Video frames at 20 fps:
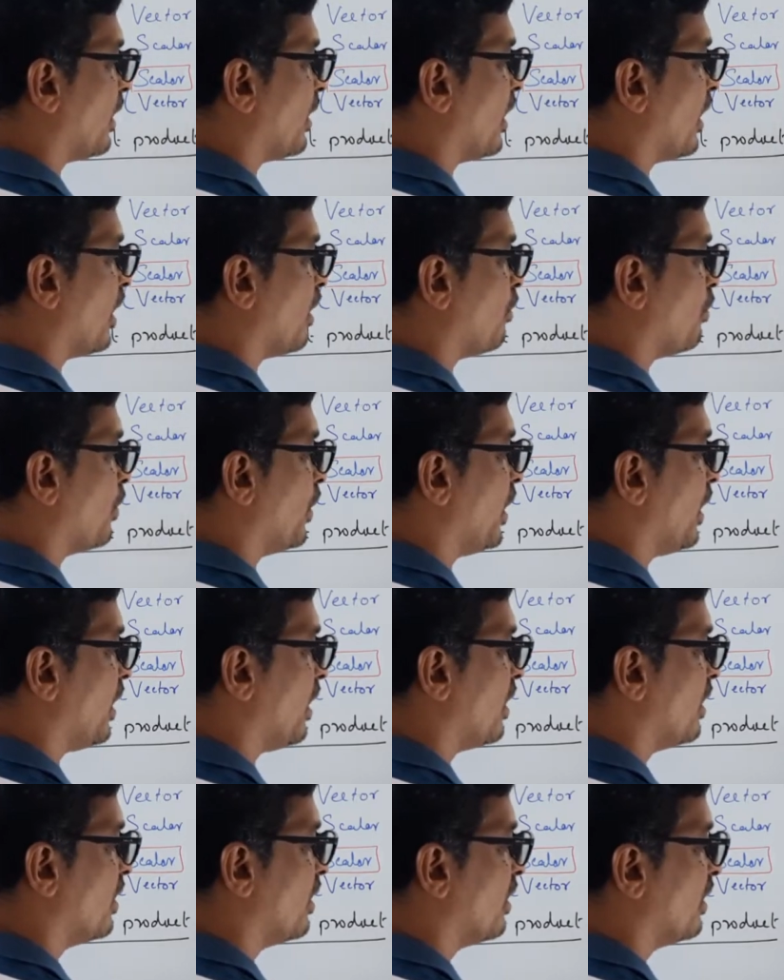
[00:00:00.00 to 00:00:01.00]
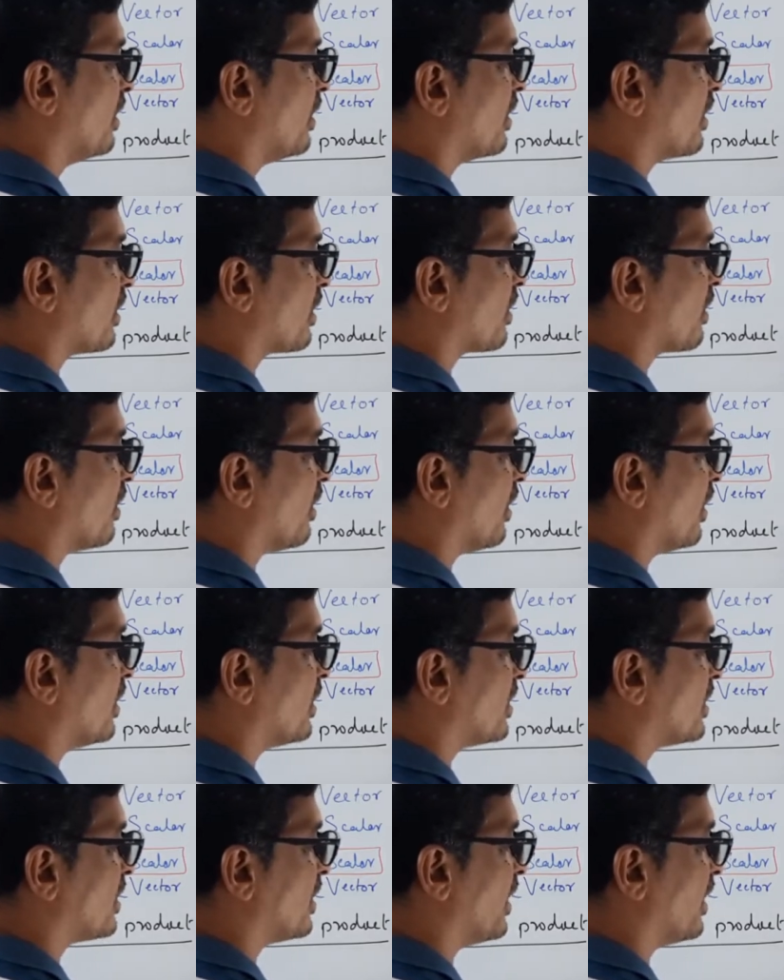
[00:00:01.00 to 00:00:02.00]
AB
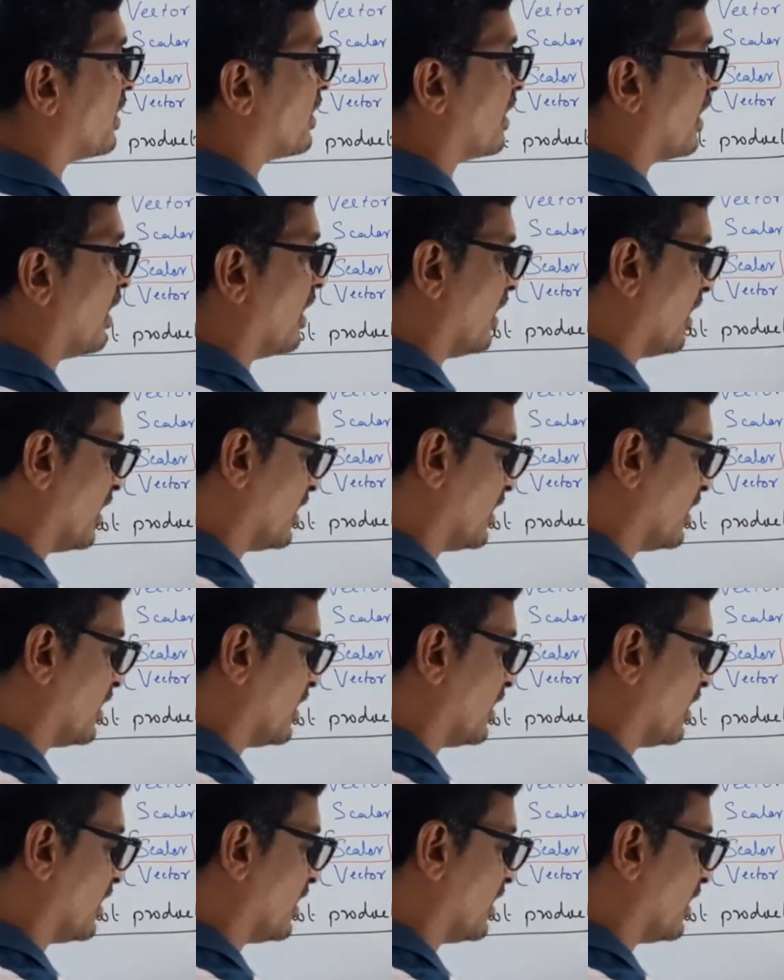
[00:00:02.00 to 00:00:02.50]
cos theta.